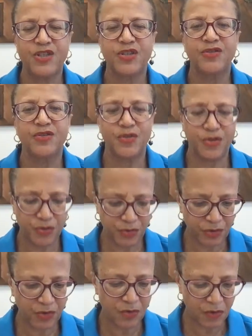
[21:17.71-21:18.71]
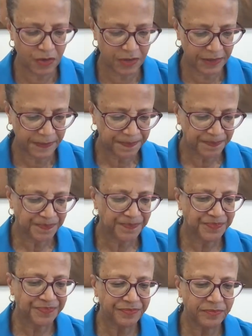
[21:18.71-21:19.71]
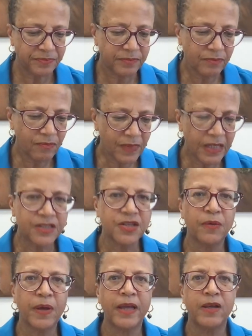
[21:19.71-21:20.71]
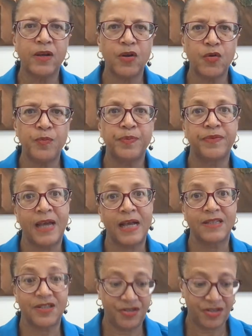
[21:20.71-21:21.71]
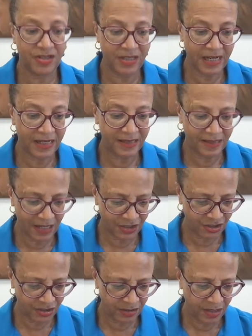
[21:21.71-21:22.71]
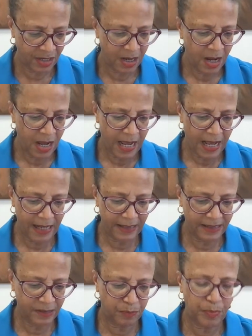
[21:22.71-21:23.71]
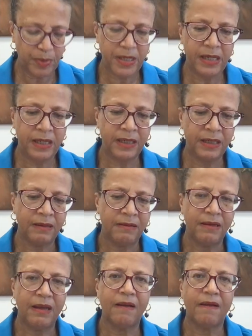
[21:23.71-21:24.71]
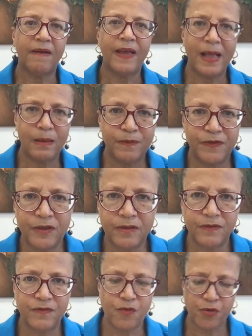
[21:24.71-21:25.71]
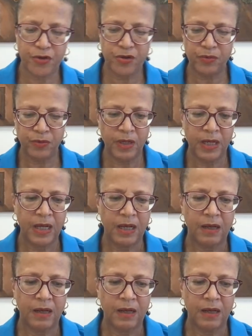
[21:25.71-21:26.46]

You need to make the application to the court. So I hope that today's session has been helpful for you.